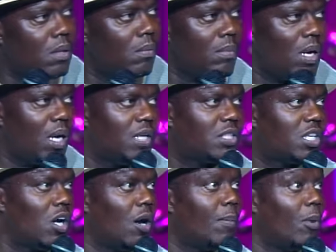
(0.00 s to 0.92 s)
My
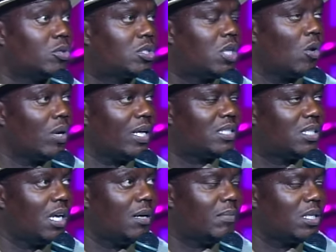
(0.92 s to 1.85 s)
auntie almost tore that
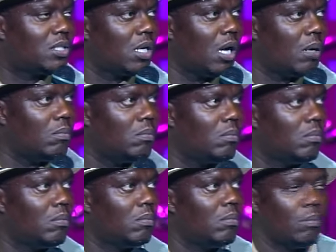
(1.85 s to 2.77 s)
son bitch up.
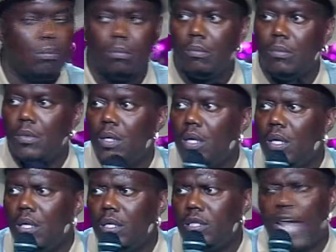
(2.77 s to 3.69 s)

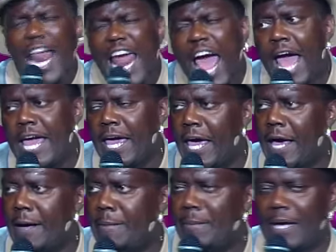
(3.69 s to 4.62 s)
That ain't
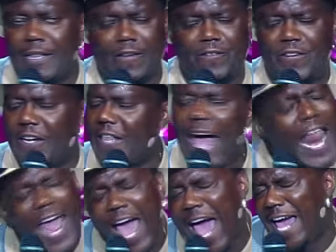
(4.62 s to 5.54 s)
him, motherfucker.
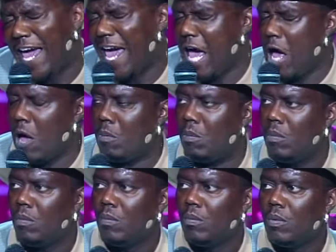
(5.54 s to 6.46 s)
That ain't him.
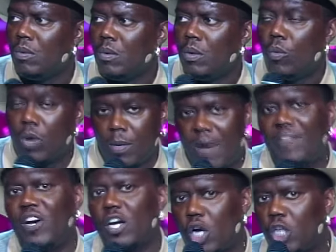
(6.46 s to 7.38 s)
When a
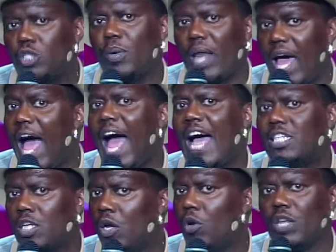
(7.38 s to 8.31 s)
motherfucker curse with their eyes
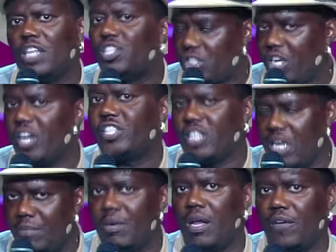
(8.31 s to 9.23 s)
closed, they serious than
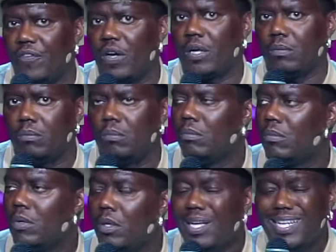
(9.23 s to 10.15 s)
a motherfucker.
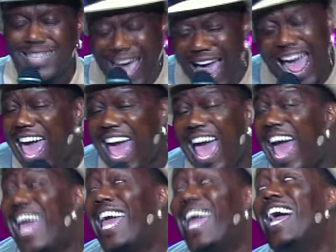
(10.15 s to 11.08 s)
That
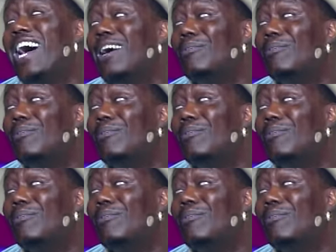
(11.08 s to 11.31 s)
ain't him.